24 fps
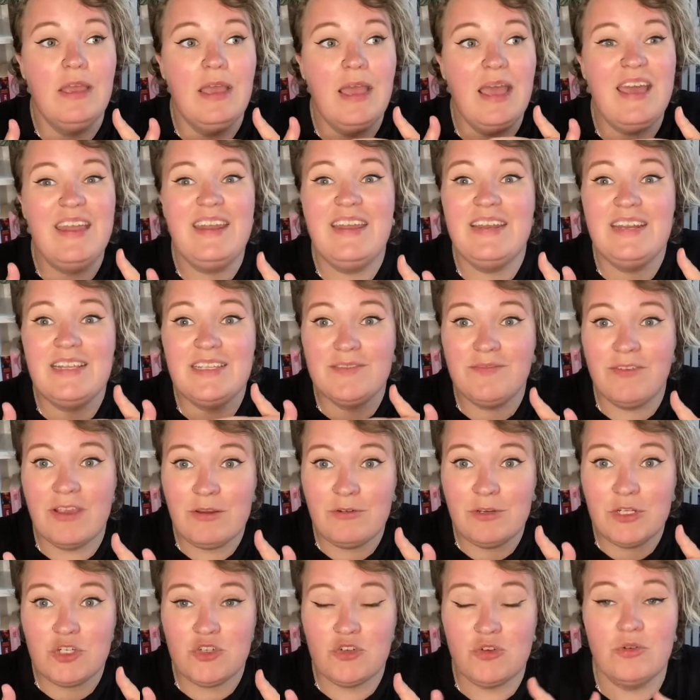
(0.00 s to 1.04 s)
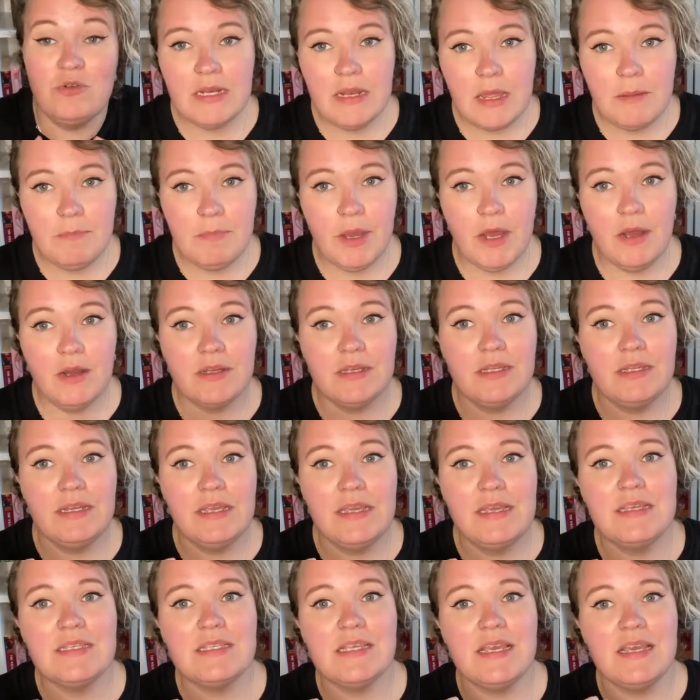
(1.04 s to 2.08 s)
And it is very true. The Midnight Bargain
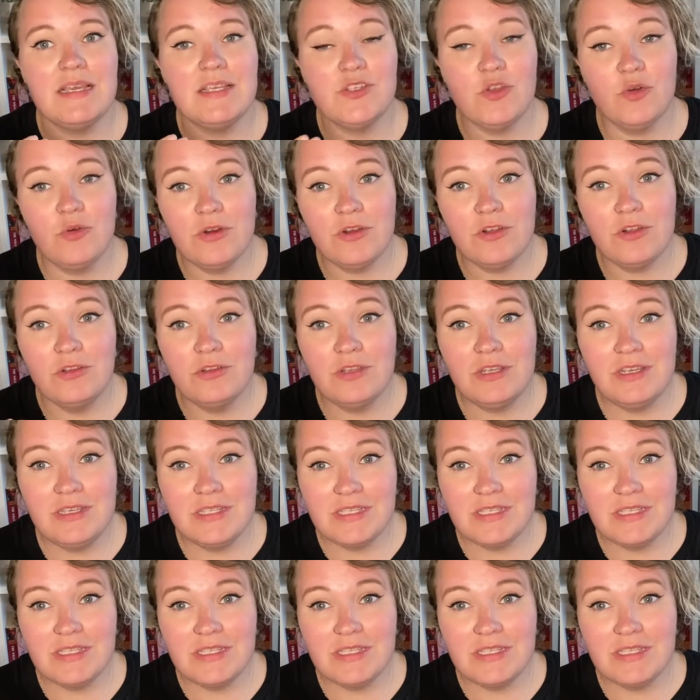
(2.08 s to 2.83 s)
is a historically